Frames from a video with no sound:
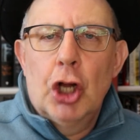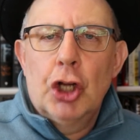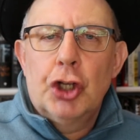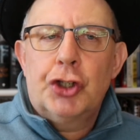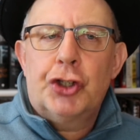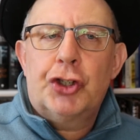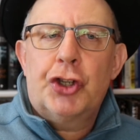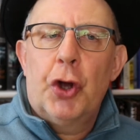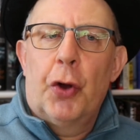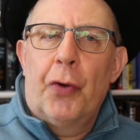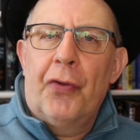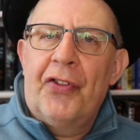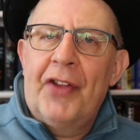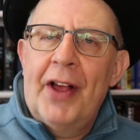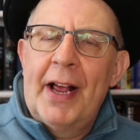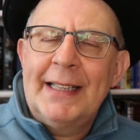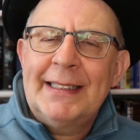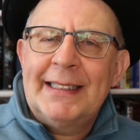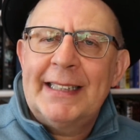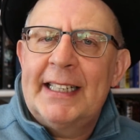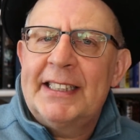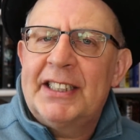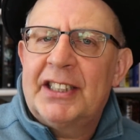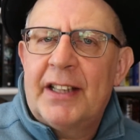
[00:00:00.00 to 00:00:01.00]
So
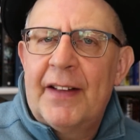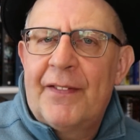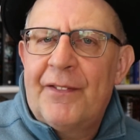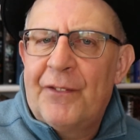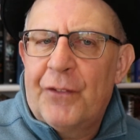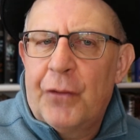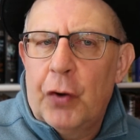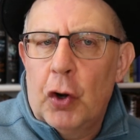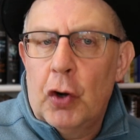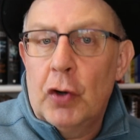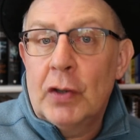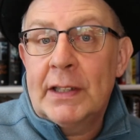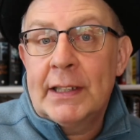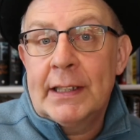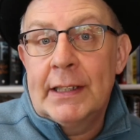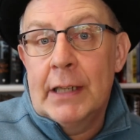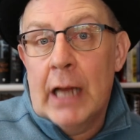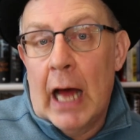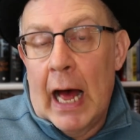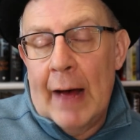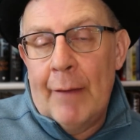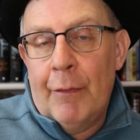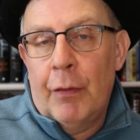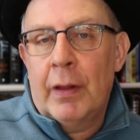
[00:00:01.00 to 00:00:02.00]
this is the first
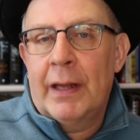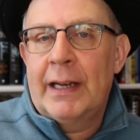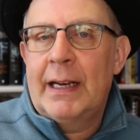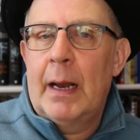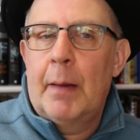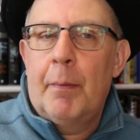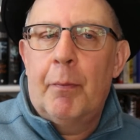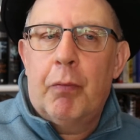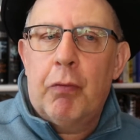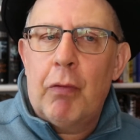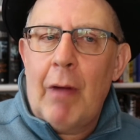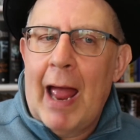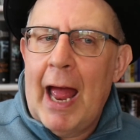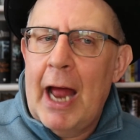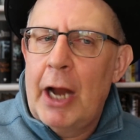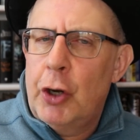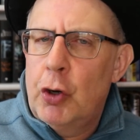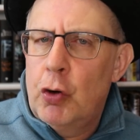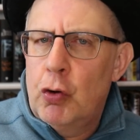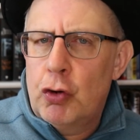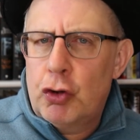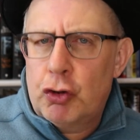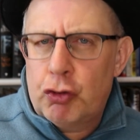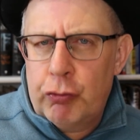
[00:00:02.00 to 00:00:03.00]
novel in a
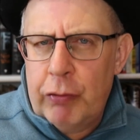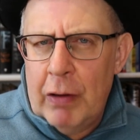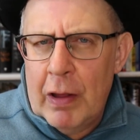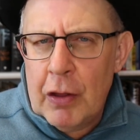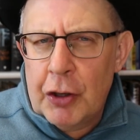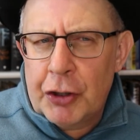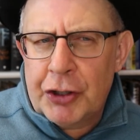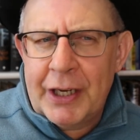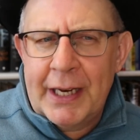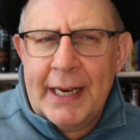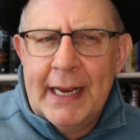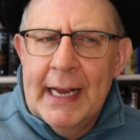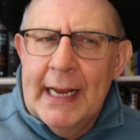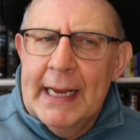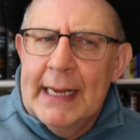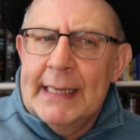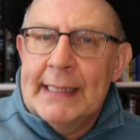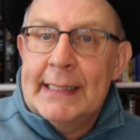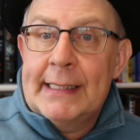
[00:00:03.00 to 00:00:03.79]
brand new trilogy